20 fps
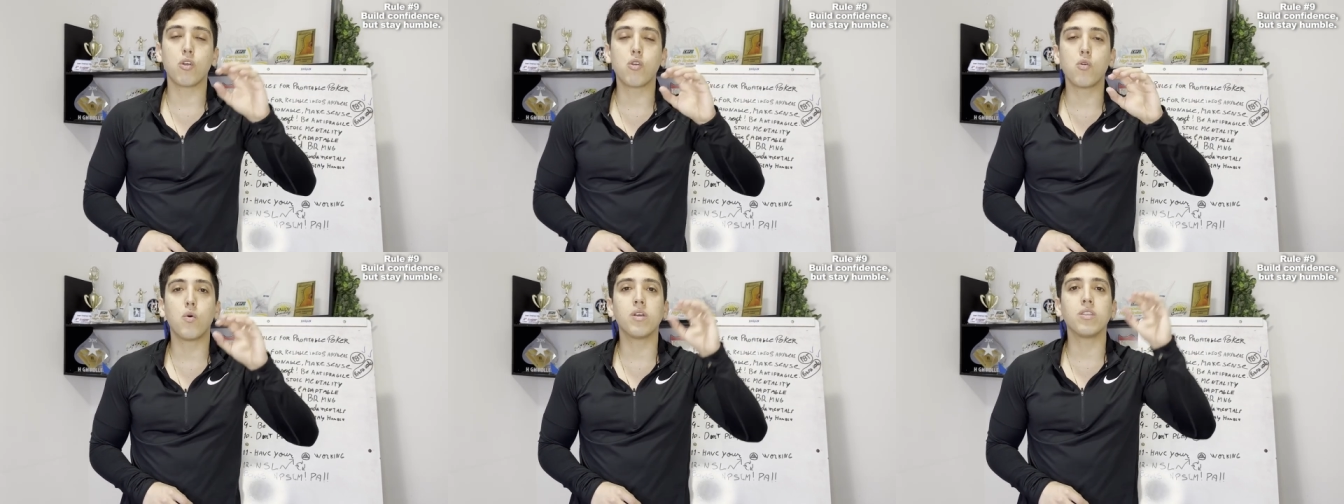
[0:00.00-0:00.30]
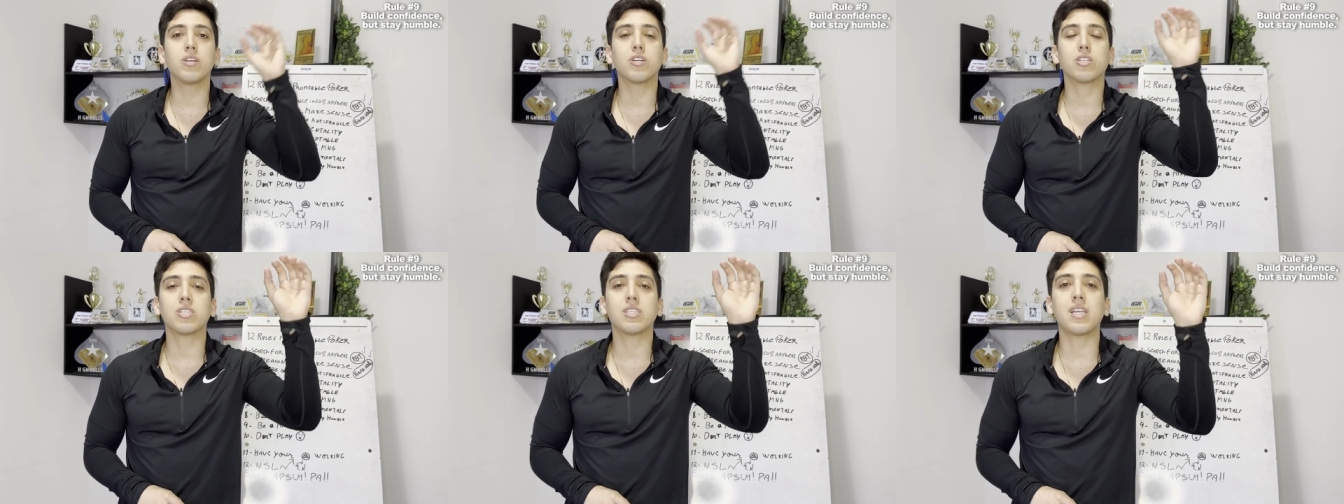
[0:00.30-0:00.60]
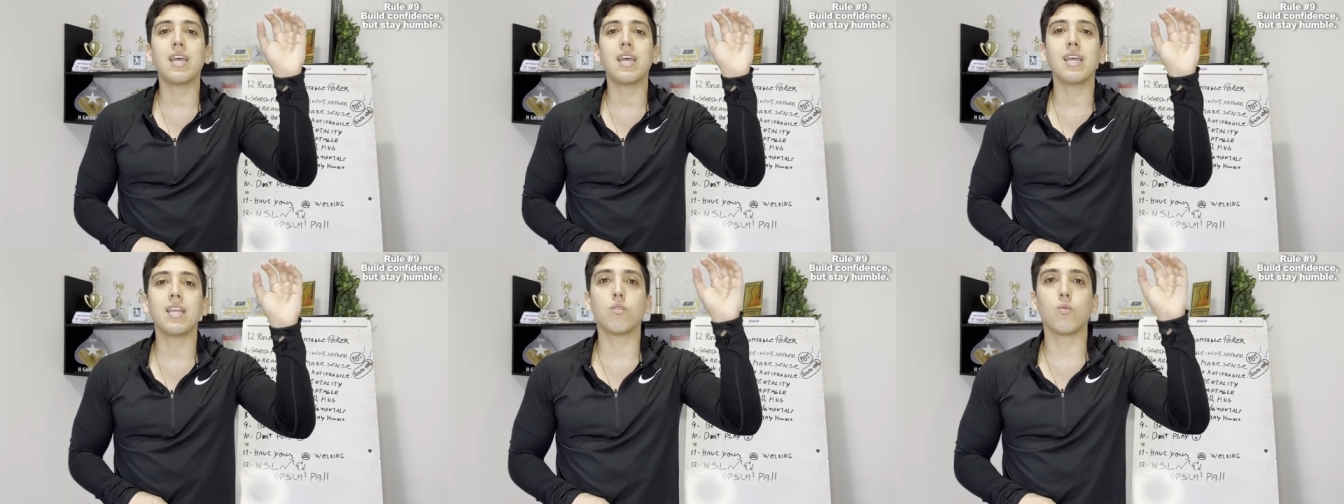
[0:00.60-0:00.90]
you
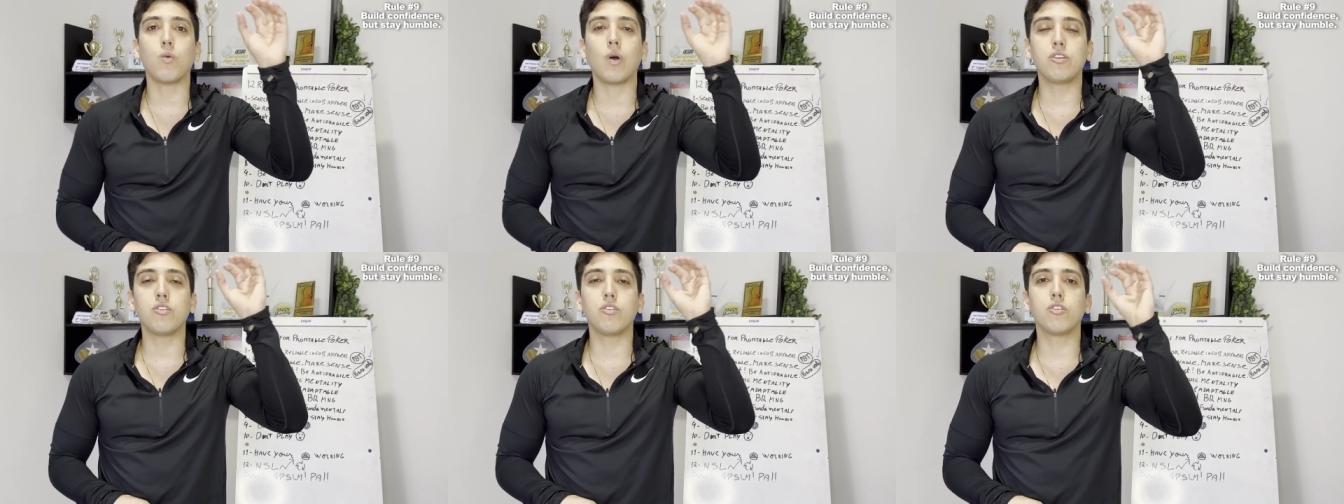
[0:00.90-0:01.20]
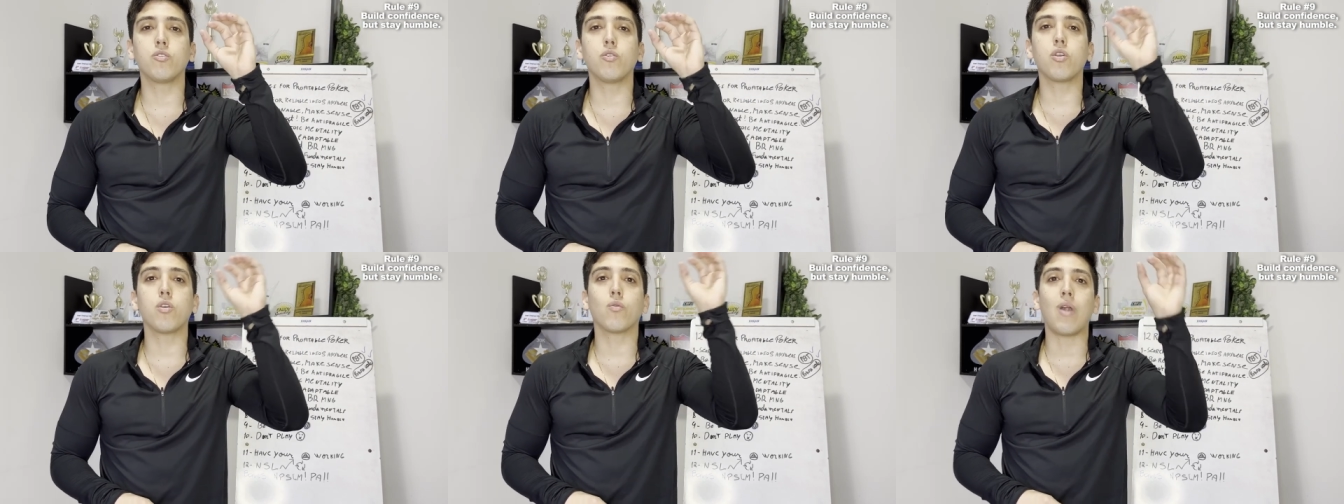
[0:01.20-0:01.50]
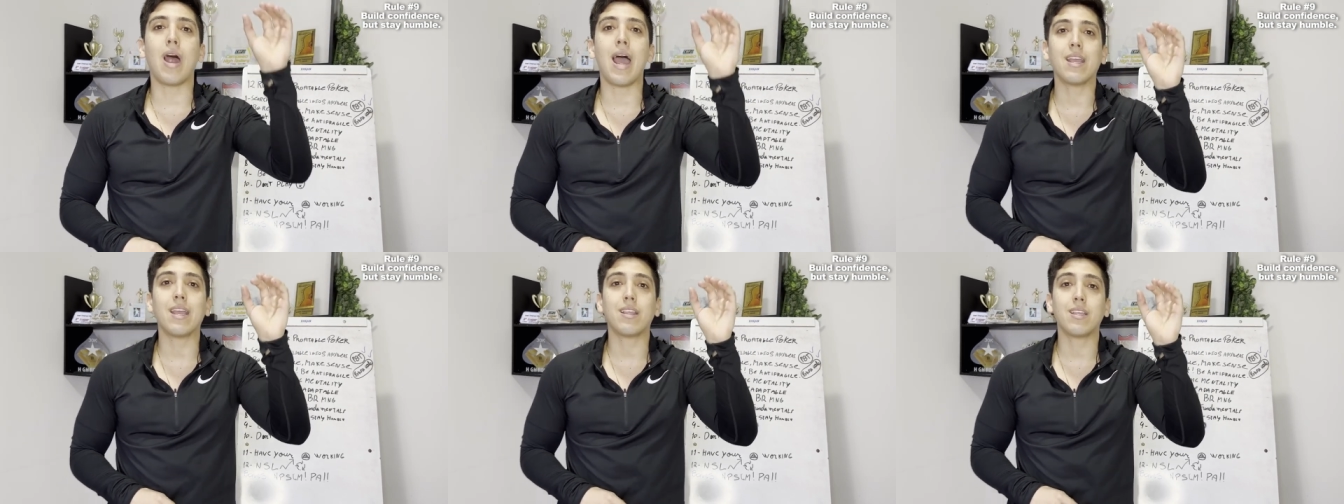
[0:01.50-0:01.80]
understand what you're doing
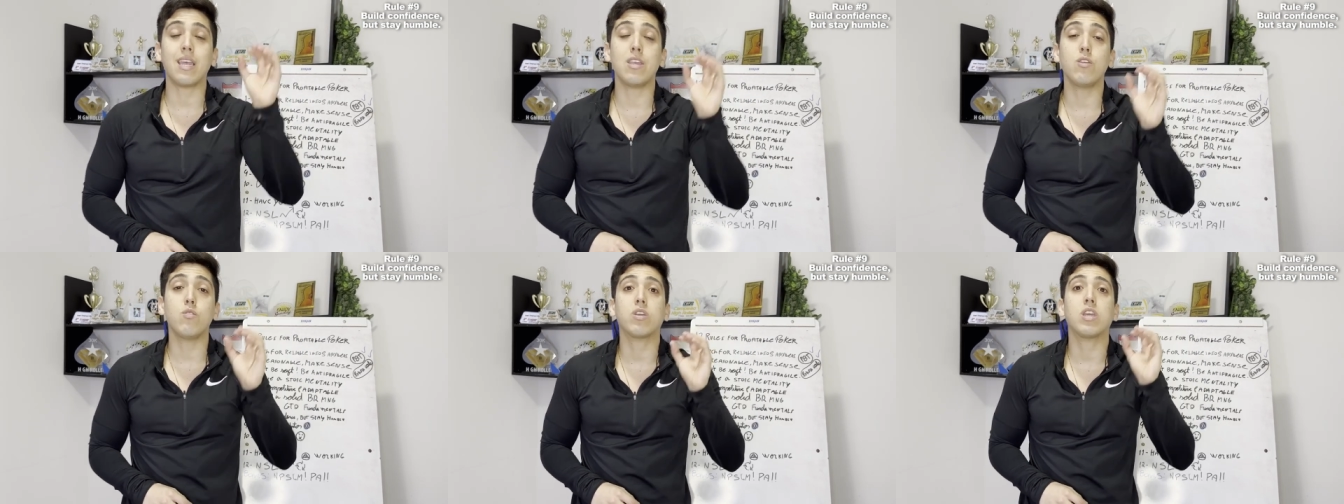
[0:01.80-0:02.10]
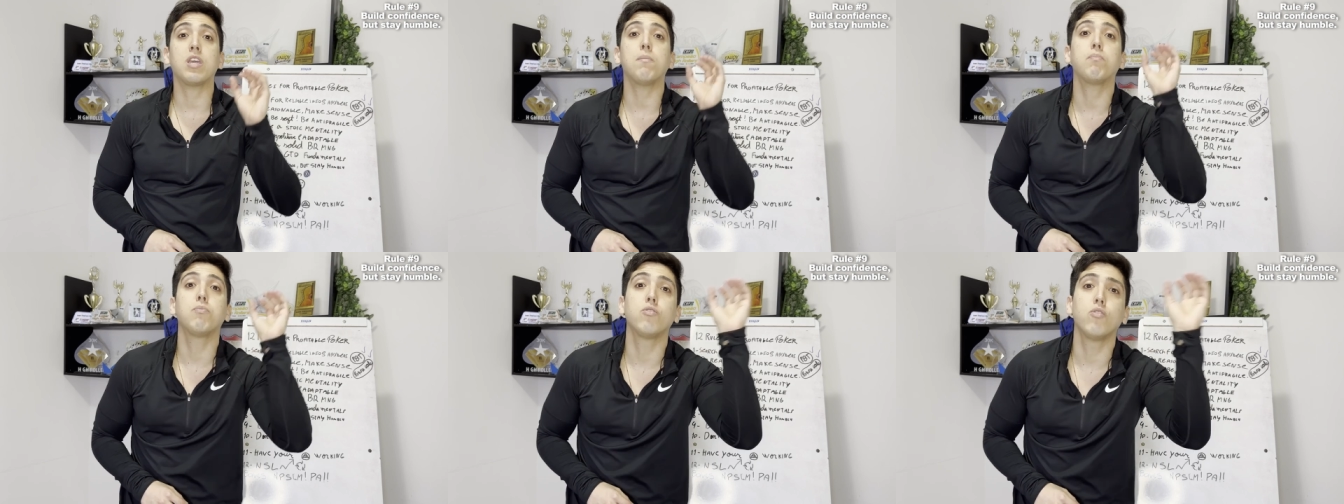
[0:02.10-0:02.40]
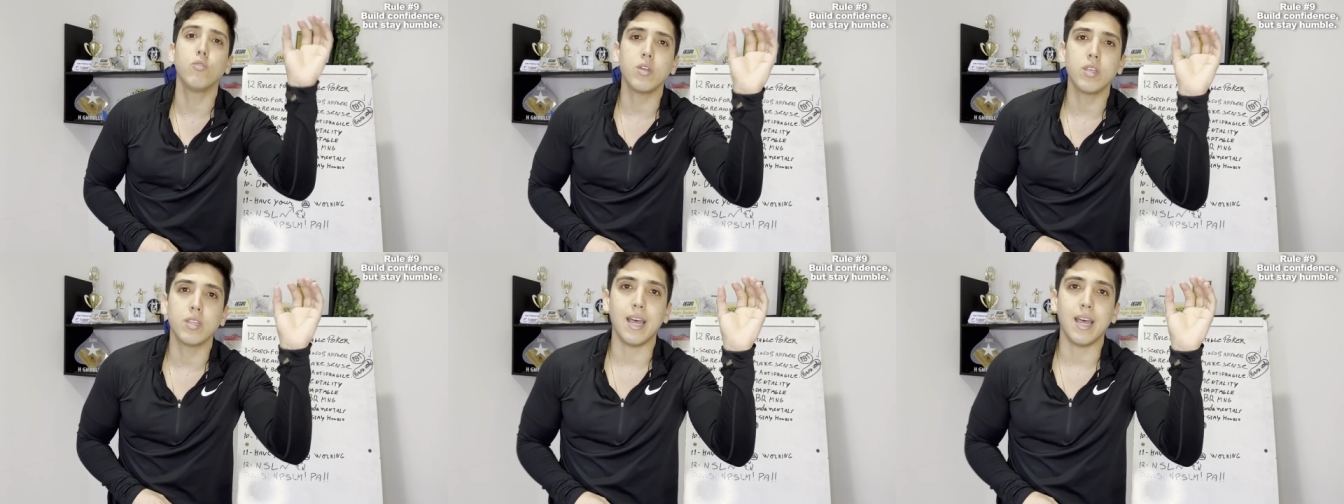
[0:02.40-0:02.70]
right and you keep
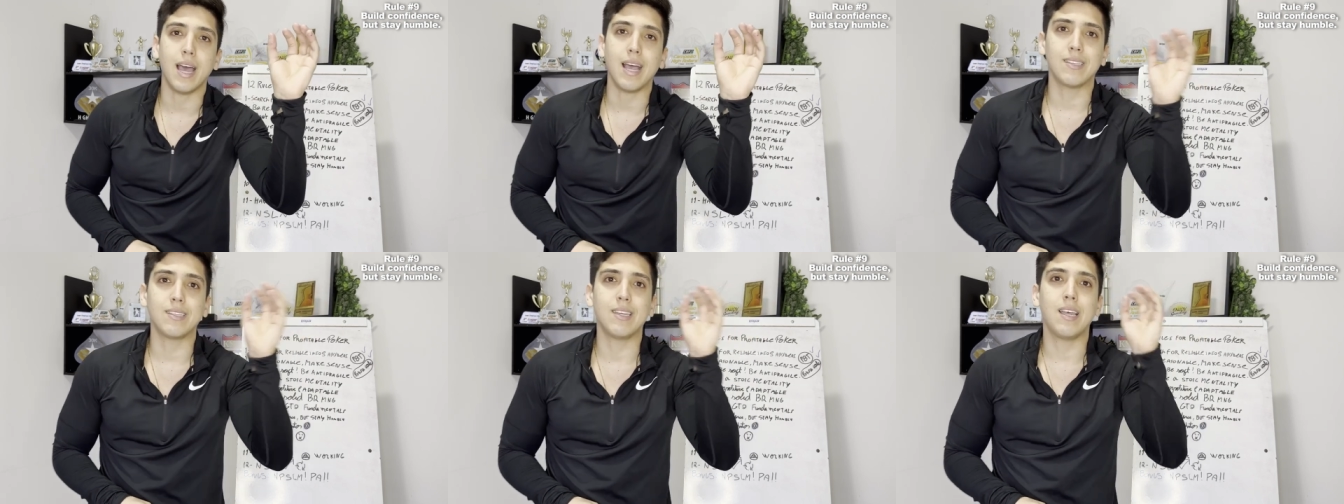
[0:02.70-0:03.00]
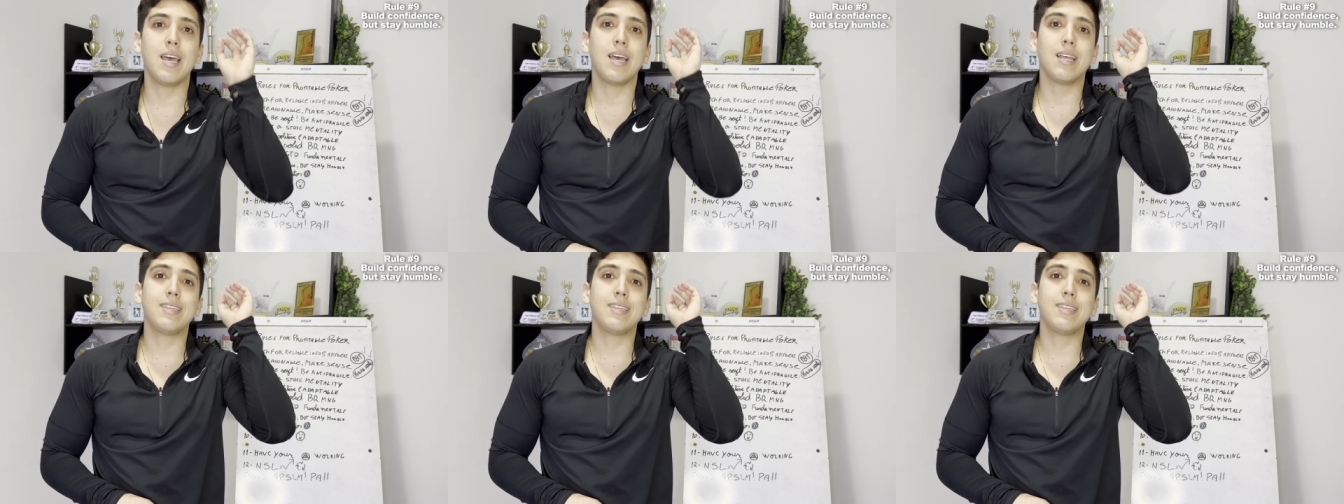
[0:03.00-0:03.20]
doing that.